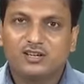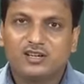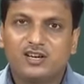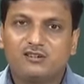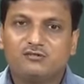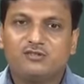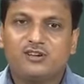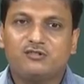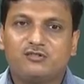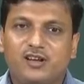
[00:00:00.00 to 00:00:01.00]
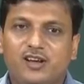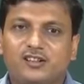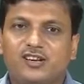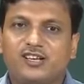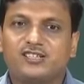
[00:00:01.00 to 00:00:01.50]
Here we try to like
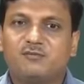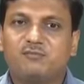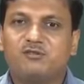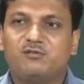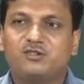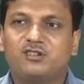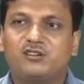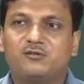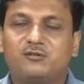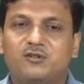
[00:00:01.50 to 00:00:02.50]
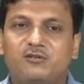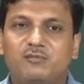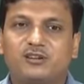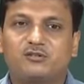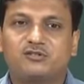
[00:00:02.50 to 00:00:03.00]
another example for the weld
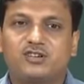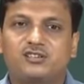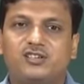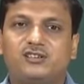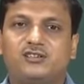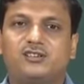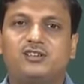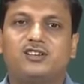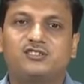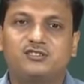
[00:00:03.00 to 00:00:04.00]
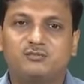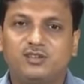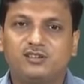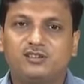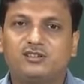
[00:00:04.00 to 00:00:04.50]
microstructure in case of
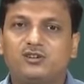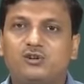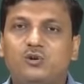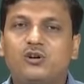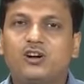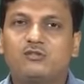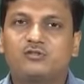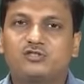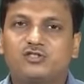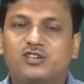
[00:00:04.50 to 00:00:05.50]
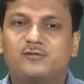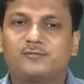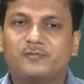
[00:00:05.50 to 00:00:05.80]
the low carbon steel.